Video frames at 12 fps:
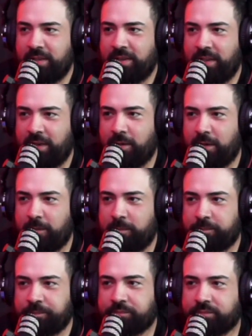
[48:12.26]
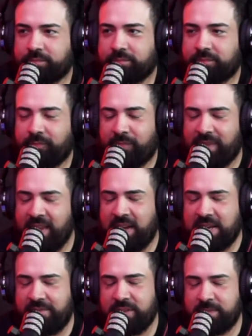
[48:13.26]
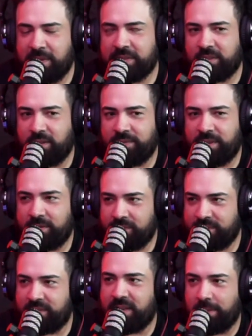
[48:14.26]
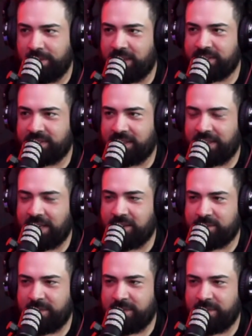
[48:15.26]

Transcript: And I convinced myself that there was a devil outside the house.